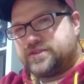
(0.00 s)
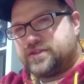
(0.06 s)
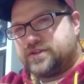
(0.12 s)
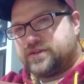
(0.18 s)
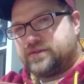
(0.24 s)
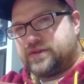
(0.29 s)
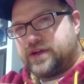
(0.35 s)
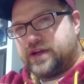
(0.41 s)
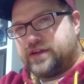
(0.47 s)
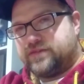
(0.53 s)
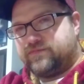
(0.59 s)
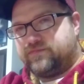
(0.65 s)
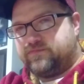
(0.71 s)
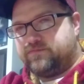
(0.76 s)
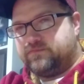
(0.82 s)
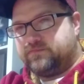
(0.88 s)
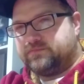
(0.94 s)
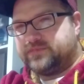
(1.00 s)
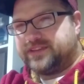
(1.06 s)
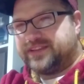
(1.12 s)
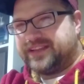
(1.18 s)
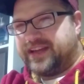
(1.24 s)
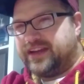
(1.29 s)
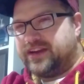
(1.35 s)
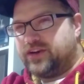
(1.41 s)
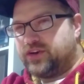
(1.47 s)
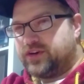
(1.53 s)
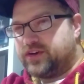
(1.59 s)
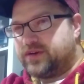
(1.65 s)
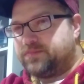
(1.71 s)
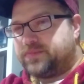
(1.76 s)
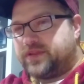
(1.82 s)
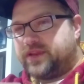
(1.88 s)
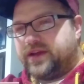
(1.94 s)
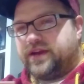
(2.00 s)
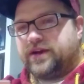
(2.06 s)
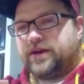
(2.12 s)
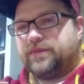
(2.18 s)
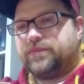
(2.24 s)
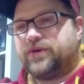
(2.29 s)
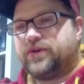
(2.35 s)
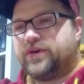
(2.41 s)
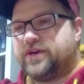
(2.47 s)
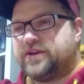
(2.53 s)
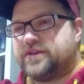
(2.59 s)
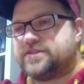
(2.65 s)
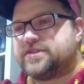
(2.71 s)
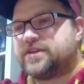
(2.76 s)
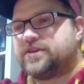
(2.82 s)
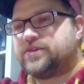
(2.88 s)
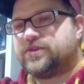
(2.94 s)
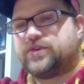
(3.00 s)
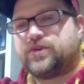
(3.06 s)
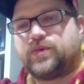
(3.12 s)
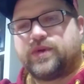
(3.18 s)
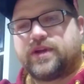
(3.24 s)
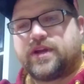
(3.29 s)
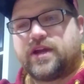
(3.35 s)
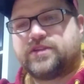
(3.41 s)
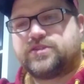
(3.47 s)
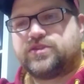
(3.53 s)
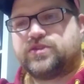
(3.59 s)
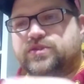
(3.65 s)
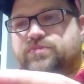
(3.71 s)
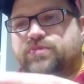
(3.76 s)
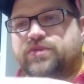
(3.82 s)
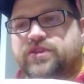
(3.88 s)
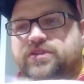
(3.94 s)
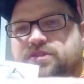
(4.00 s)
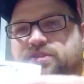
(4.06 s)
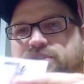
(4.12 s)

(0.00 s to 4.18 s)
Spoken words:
They're kind of layered player boards. I don't know what constitutes, but this